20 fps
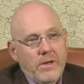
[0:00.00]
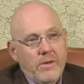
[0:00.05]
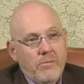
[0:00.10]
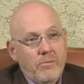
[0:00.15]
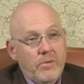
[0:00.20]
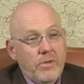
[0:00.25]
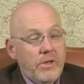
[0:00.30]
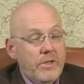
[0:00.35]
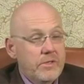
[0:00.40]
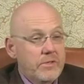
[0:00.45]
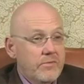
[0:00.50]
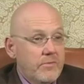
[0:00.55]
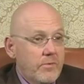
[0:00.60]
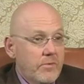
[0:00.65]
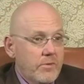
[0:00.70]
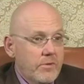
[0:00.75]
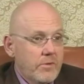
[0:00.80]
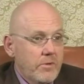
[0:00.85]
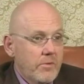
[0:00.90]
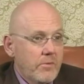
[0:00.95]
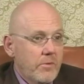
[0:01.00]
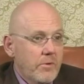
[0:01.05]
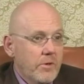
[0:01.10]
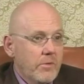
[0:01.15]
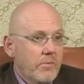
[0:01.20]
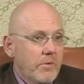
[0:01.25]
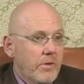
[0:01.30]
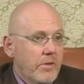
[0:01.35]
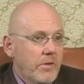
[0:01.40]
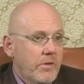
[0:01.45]
place to work
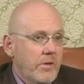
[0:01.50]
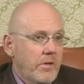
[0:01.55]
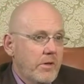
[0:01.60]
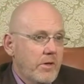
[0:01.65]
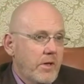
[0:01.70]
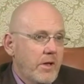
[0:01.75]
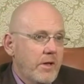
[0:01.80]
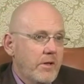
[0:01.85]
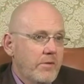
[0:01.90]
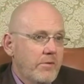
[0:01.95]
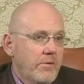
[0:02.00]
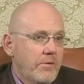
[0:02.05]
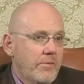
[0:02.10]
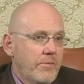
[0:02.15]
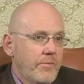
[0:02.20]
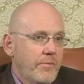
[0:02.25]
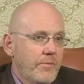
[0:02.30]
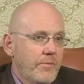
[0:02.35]
with Katherine.